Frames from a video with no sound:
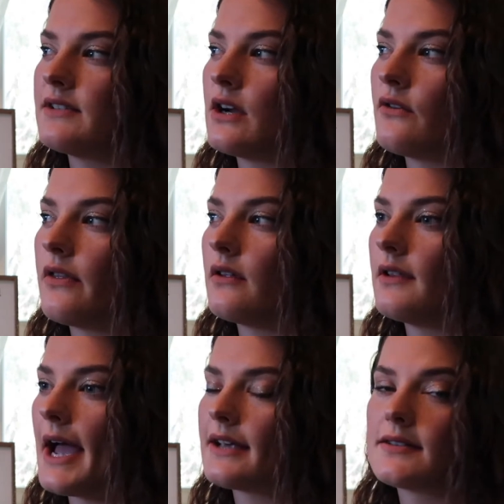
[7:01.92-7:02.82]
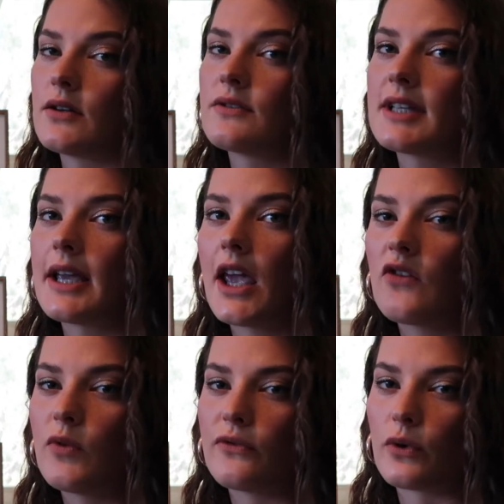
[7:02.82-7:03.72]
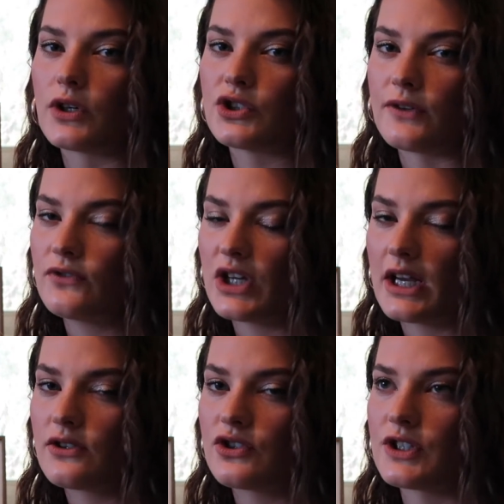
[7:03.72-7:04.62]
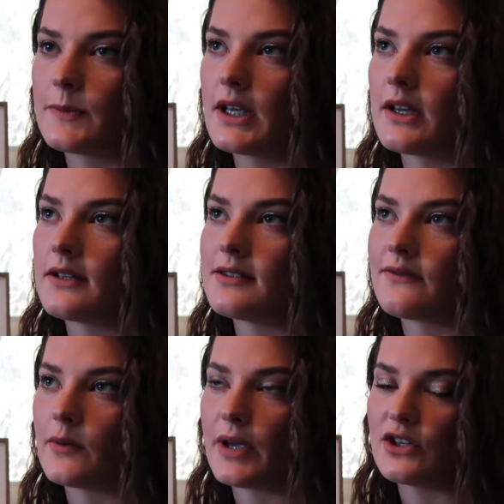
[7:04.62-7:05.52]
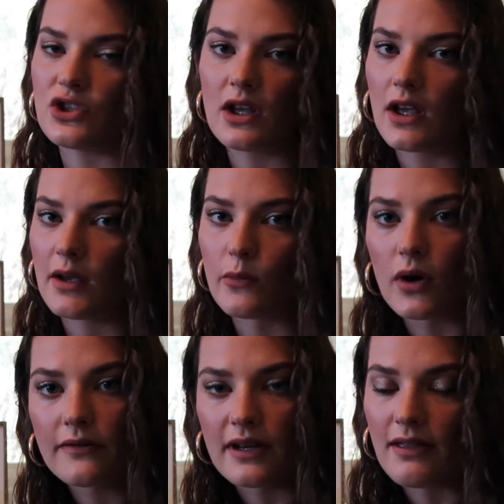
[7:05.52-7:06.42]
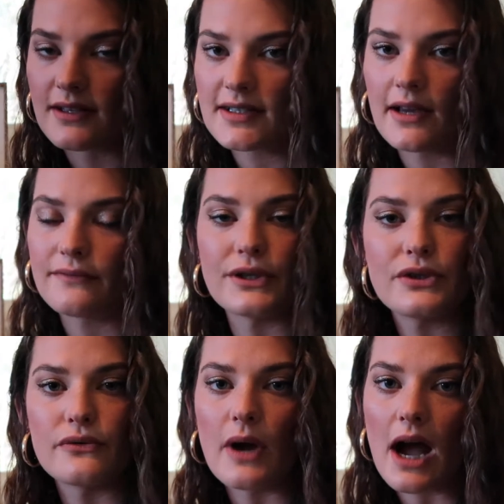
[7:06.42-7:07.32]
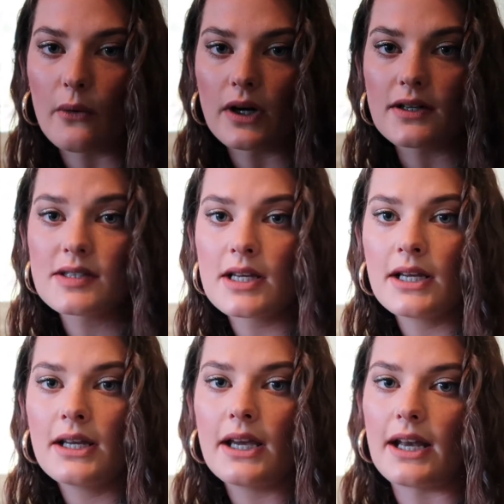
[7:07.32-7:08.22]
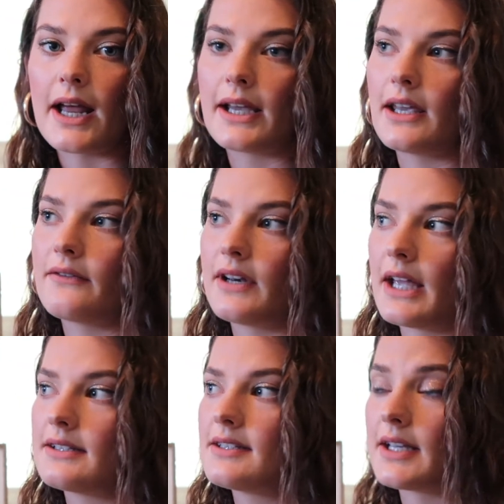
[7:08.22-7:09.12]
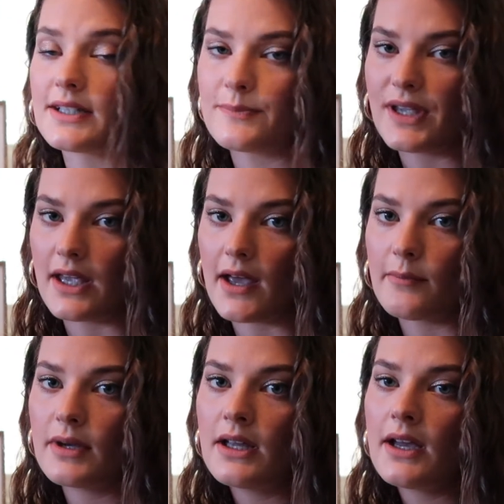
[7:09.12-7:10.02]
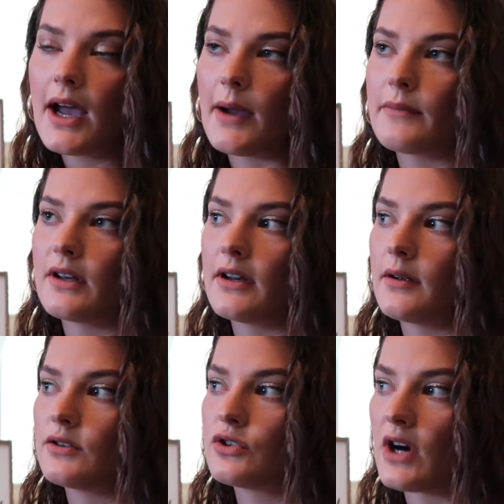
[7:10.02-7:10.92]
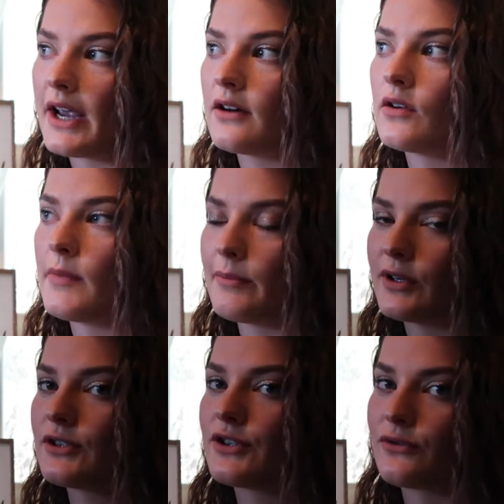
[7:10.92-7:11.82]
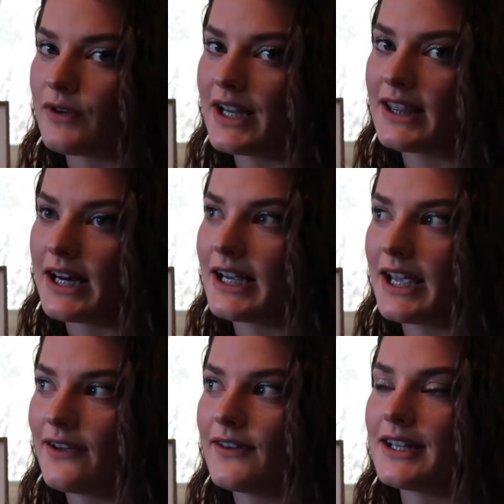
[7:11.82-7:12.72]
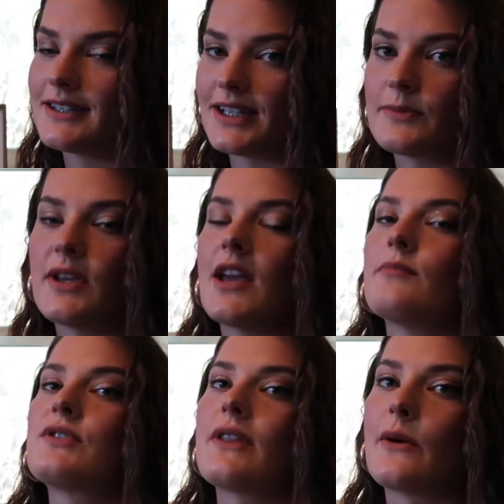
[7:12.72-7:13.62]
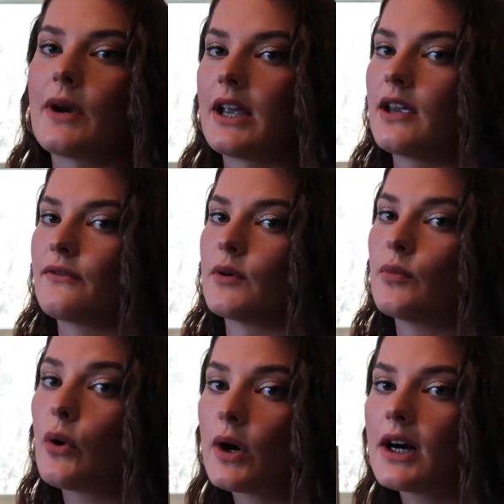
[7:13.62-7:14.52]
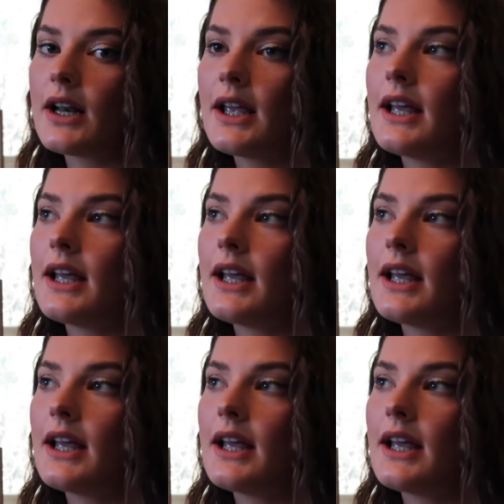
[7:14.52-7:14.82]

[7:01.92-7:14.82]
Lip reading: down the last dose I gave before shift change, just because if a patient can get morphine, let's say every 2 hours, and I give it at 6 p.m., I'm gonna try to remember to write that I gave it at 6 p.m. so that when I give report